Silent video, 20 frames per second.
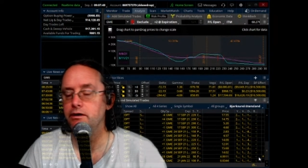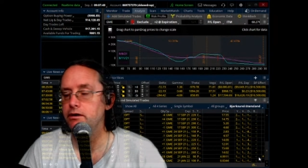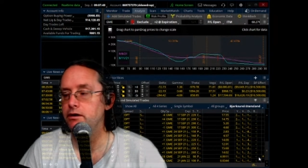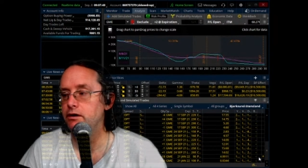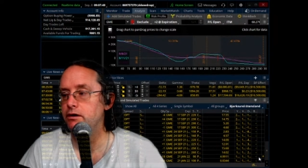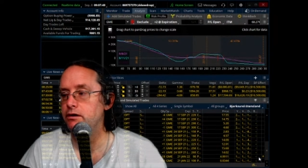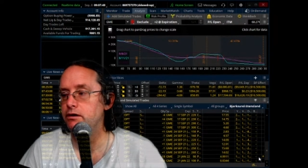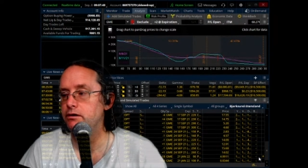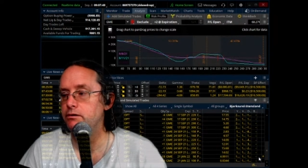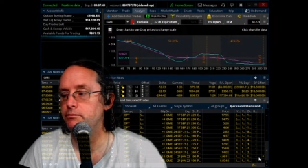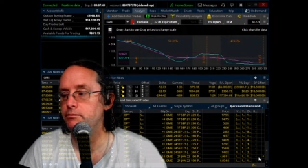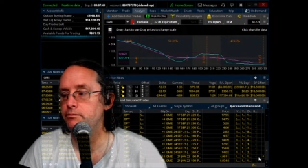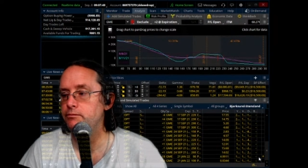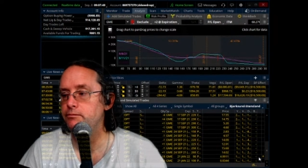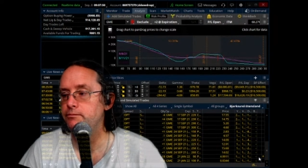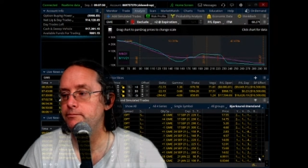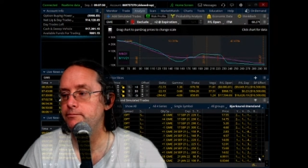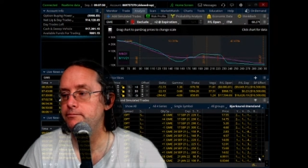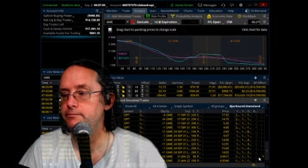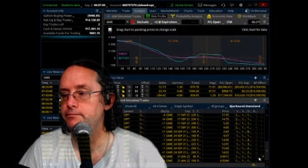and
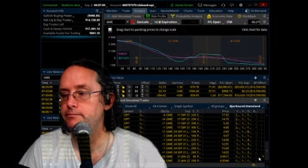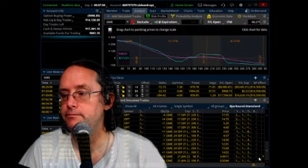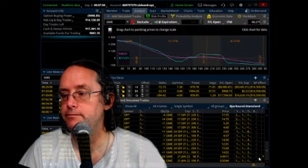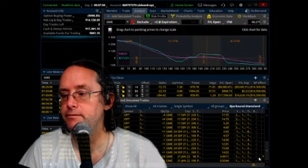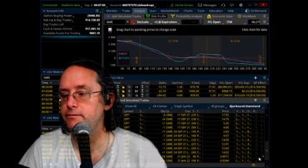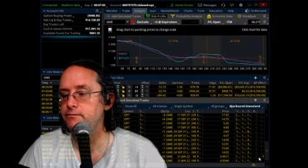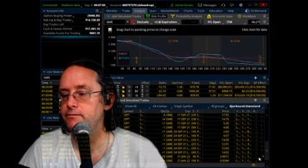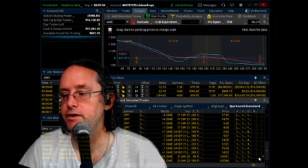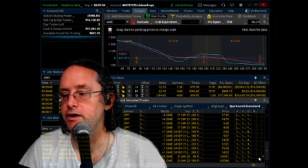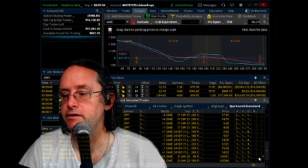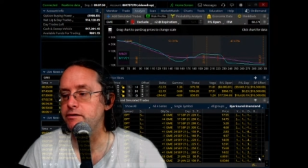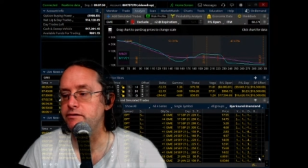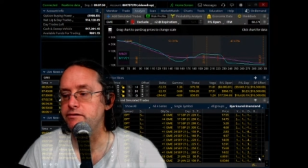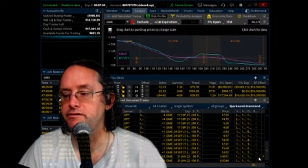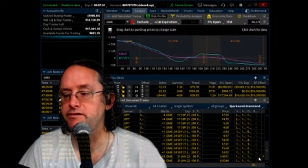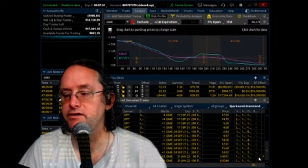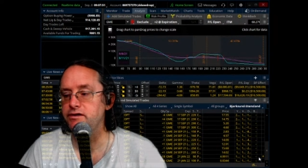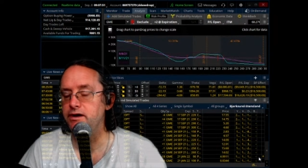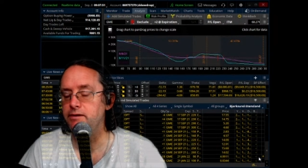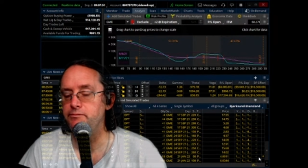it's
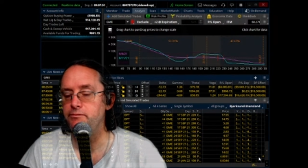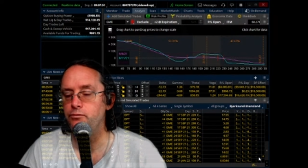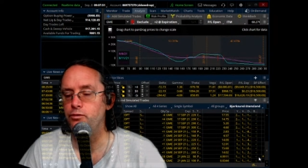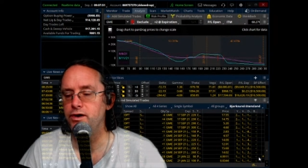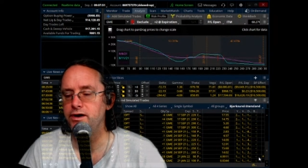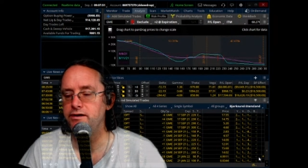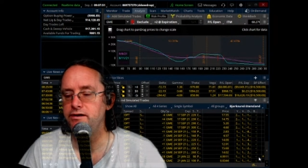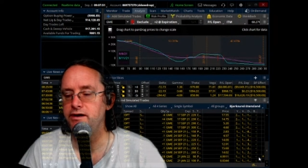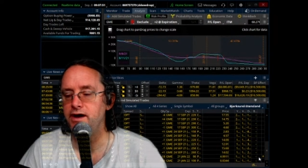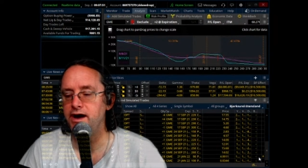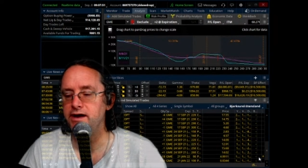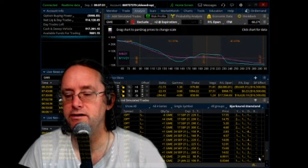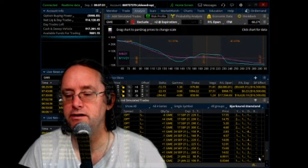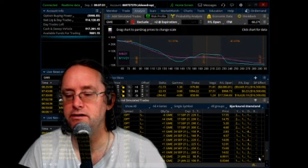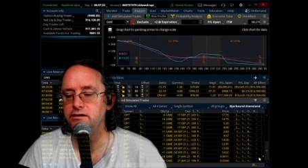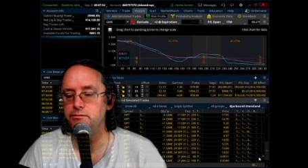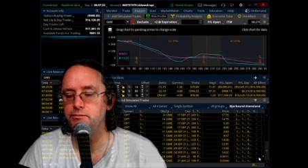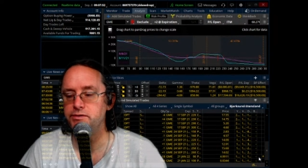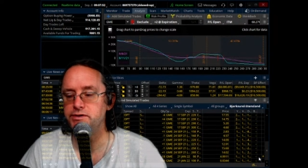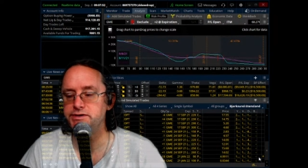still up
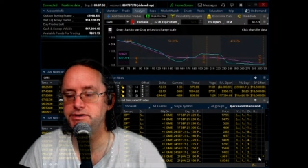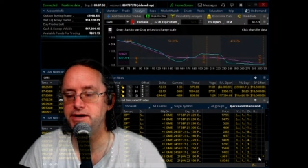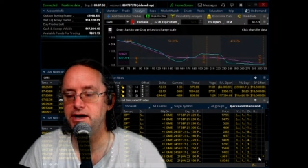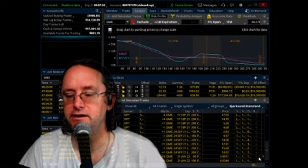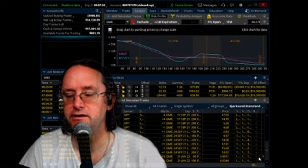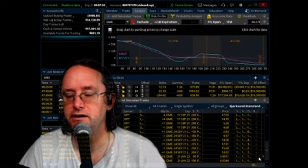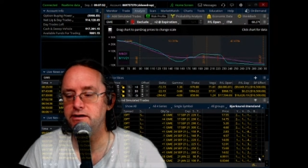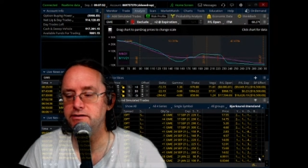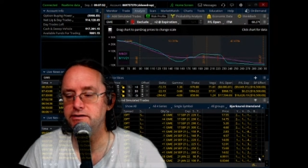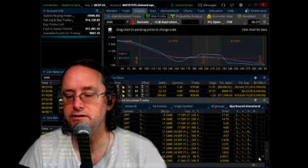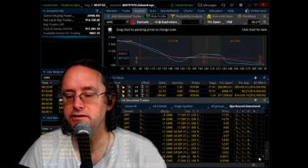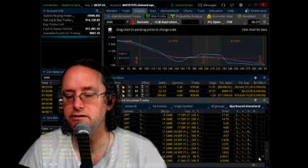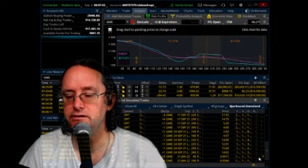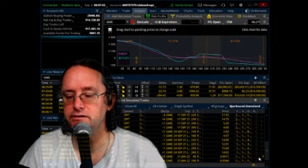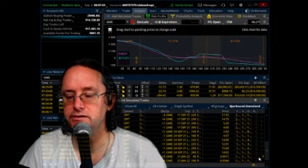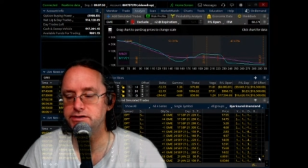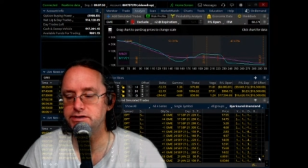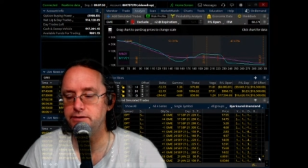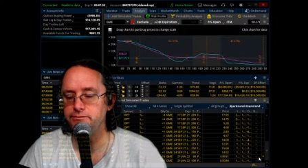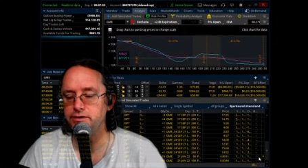900% on the
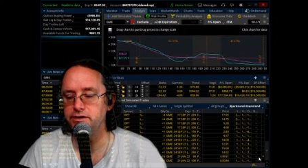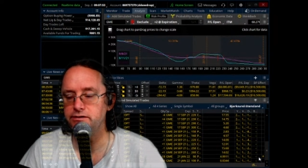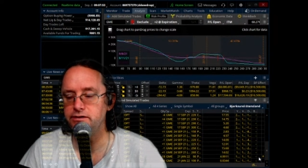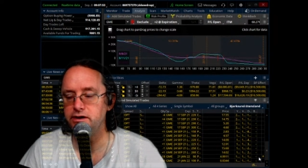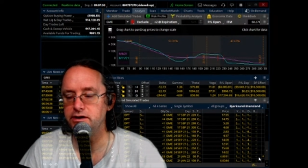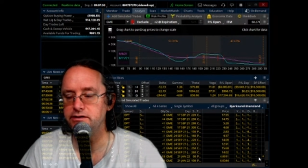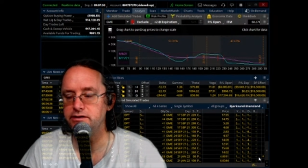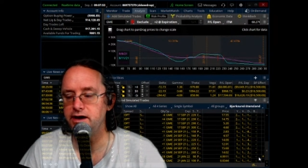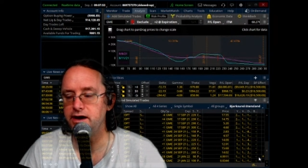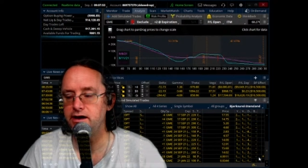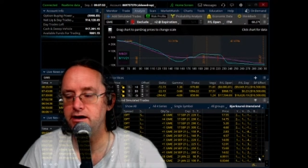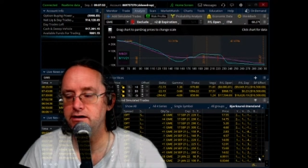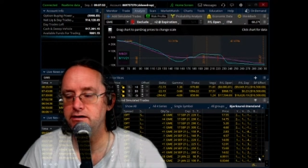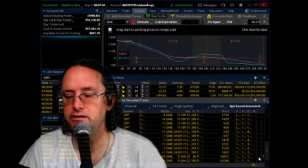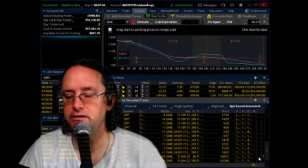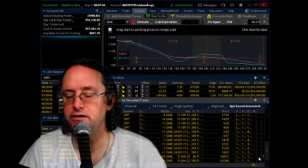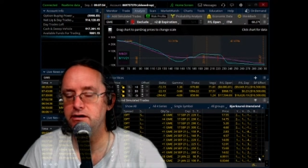year or something like that.